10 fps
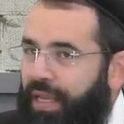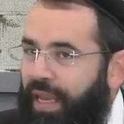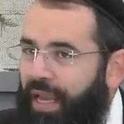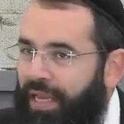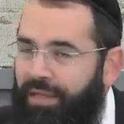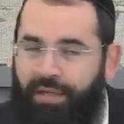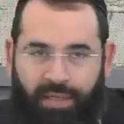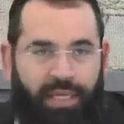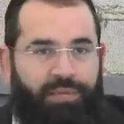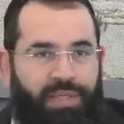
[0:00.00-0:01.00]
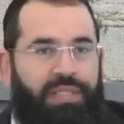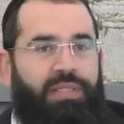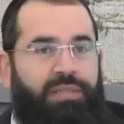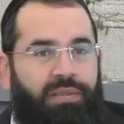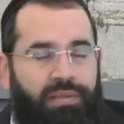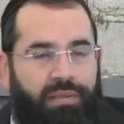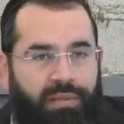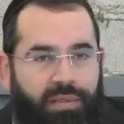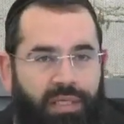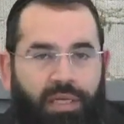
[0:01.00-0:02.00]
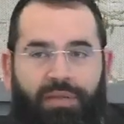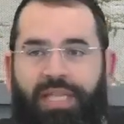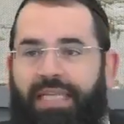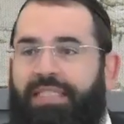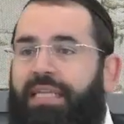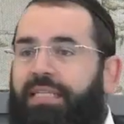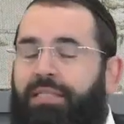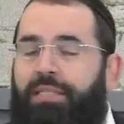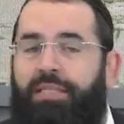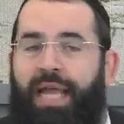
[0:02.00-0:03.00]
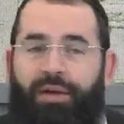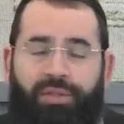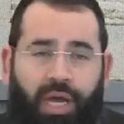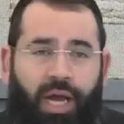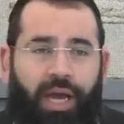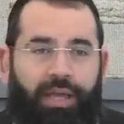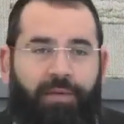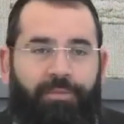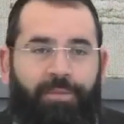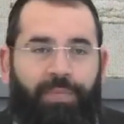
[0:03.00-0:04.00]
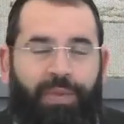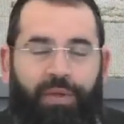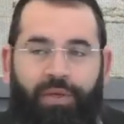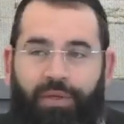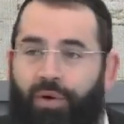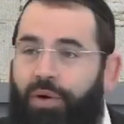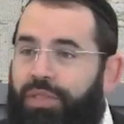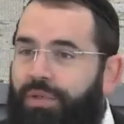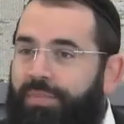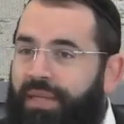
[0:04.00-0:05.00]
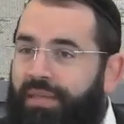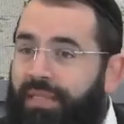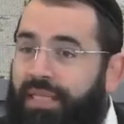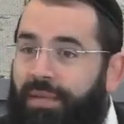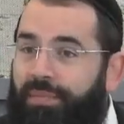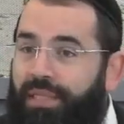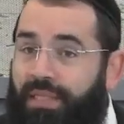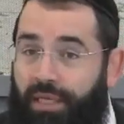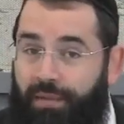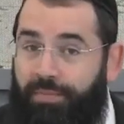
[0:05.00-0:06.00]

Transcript: and he was, you know, destined to now die, you also made the same mistake.